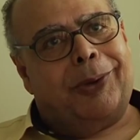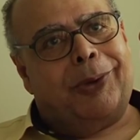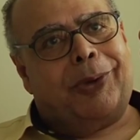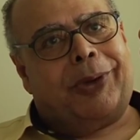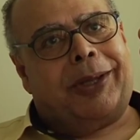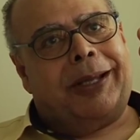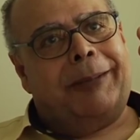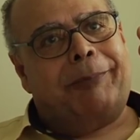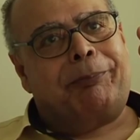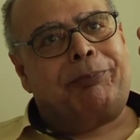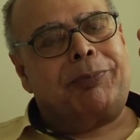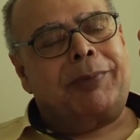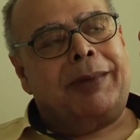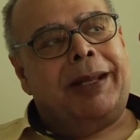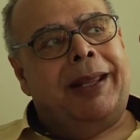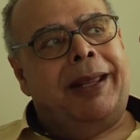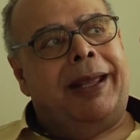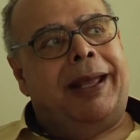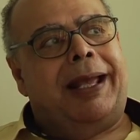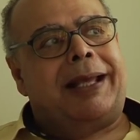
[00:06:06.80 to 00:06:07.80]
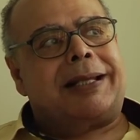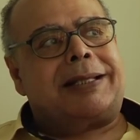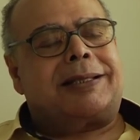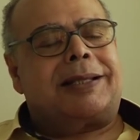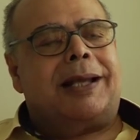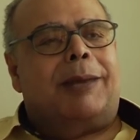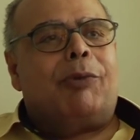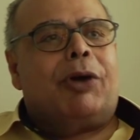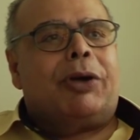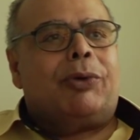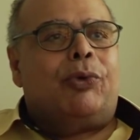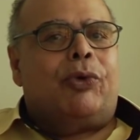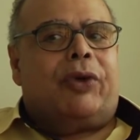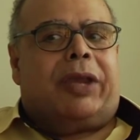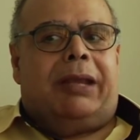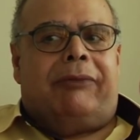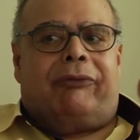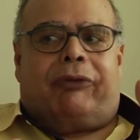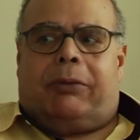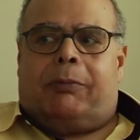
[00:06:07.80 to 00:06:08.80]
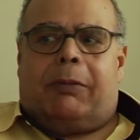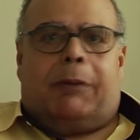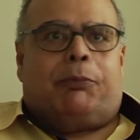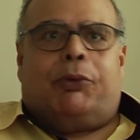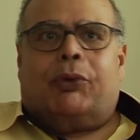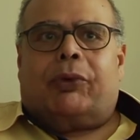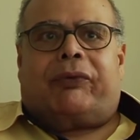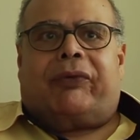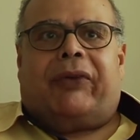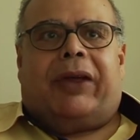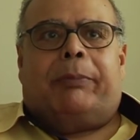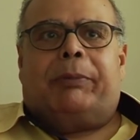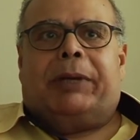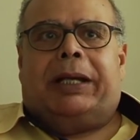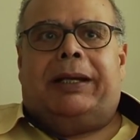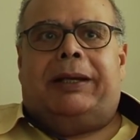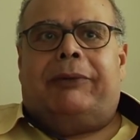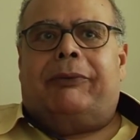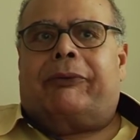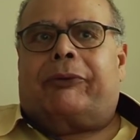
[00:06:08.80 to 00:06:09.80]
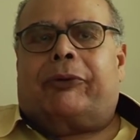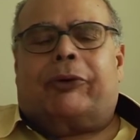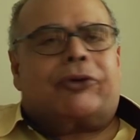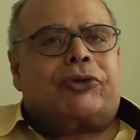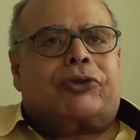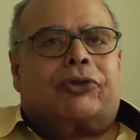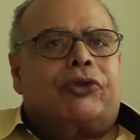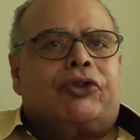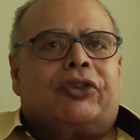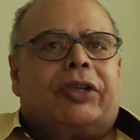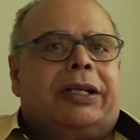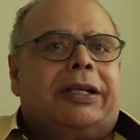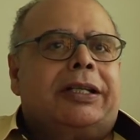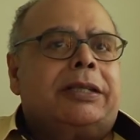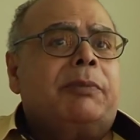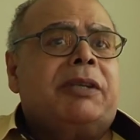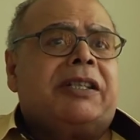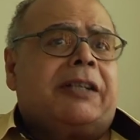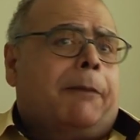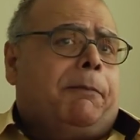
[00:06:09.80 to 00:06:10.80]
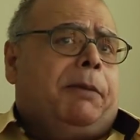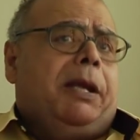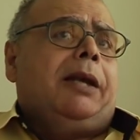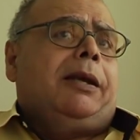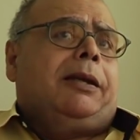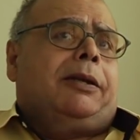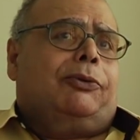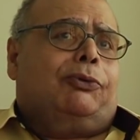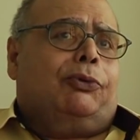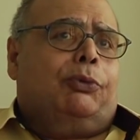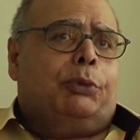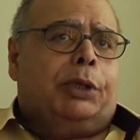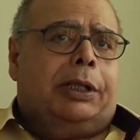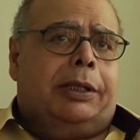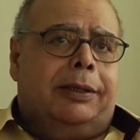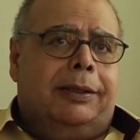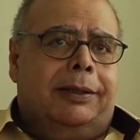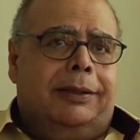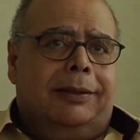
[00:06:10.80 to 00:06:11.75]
Okay. As someone who came from a poor family, of course, socialism is appealing to me.